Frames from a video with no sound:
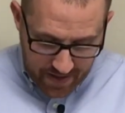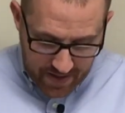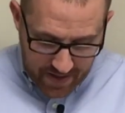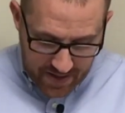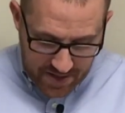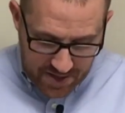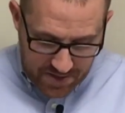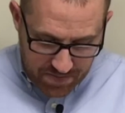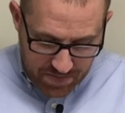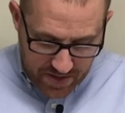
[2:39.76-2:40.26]

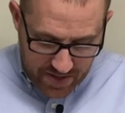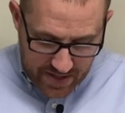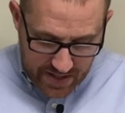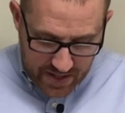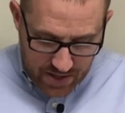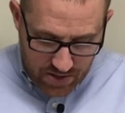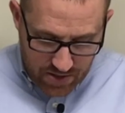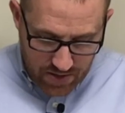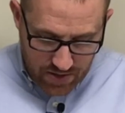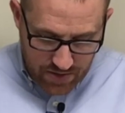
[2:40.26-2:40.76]
and
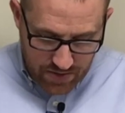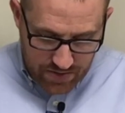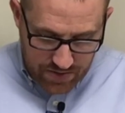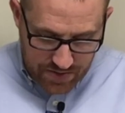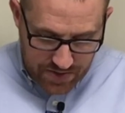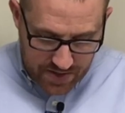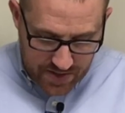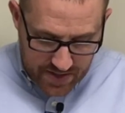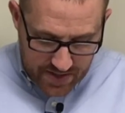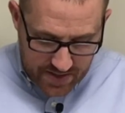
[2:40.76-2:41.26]
splendid
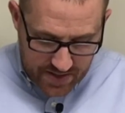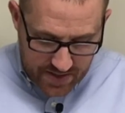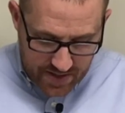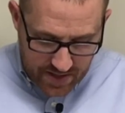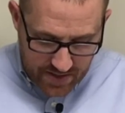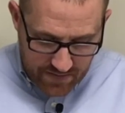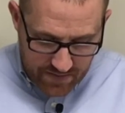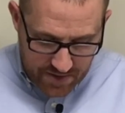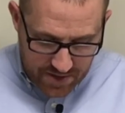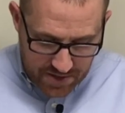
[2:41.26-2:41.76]
clothes
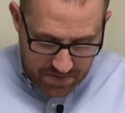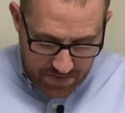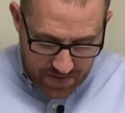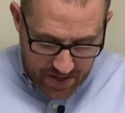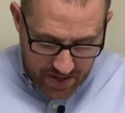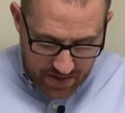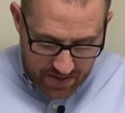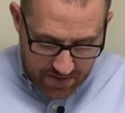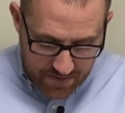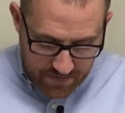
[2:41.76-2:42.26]
instead of
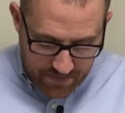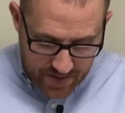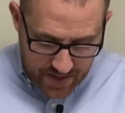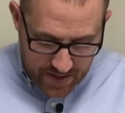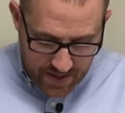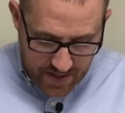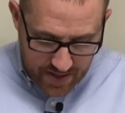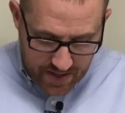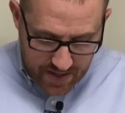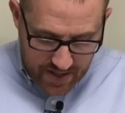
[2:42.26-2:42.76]
despair.
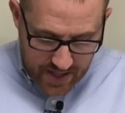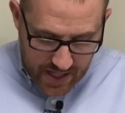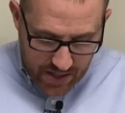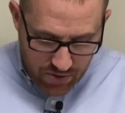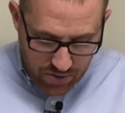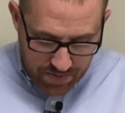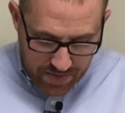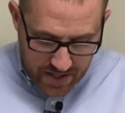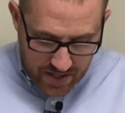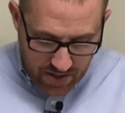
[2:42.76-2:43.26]
And they
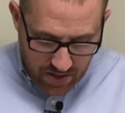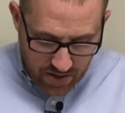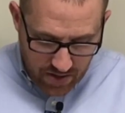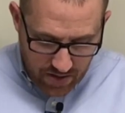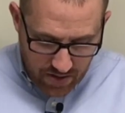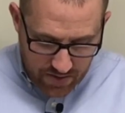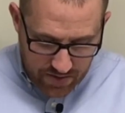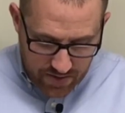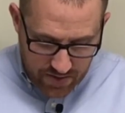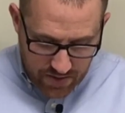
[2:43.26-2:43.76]
will be
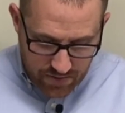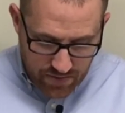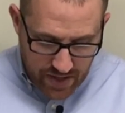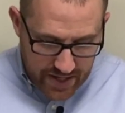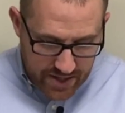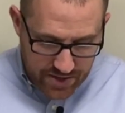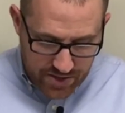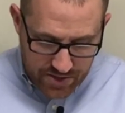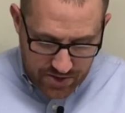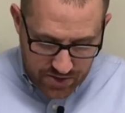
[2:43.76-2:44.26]
called the
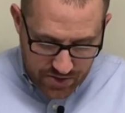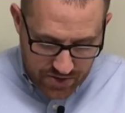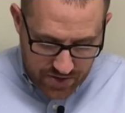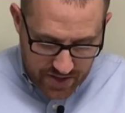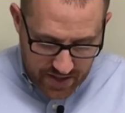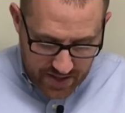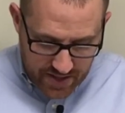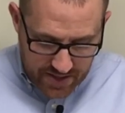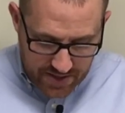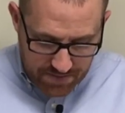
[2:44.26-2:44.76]
righteous
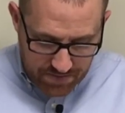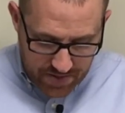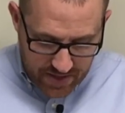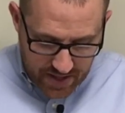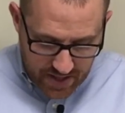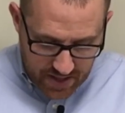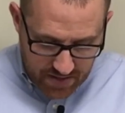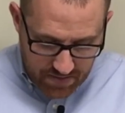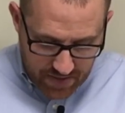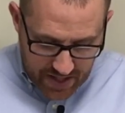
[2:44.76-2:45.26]
trees
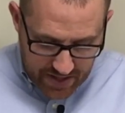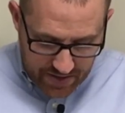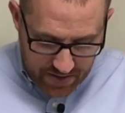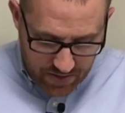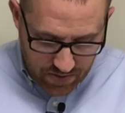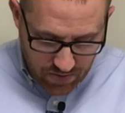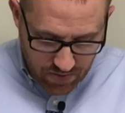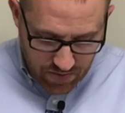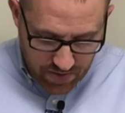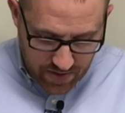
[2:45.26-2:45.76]
planted by the
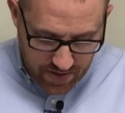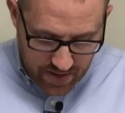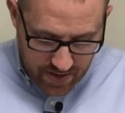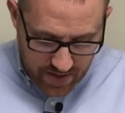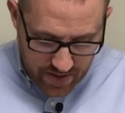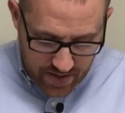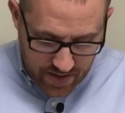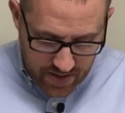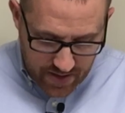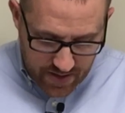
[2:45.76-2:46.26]
Lord,
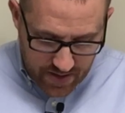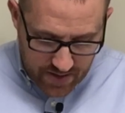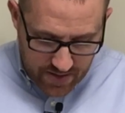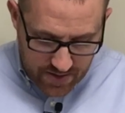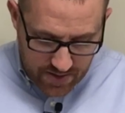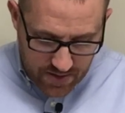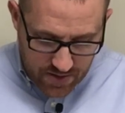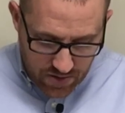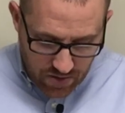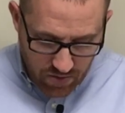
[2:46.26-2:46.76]

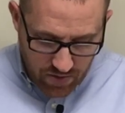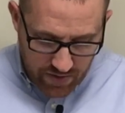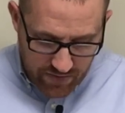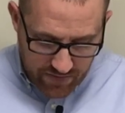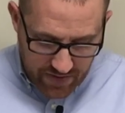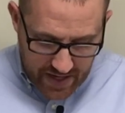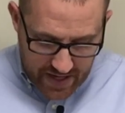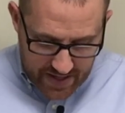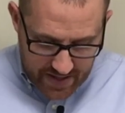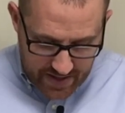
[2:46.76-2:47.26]
to
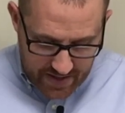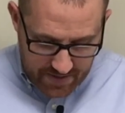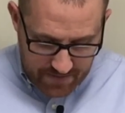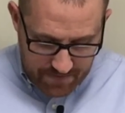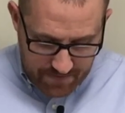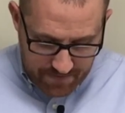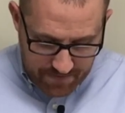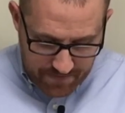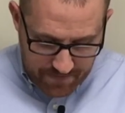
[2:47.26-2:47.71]
glorify Him.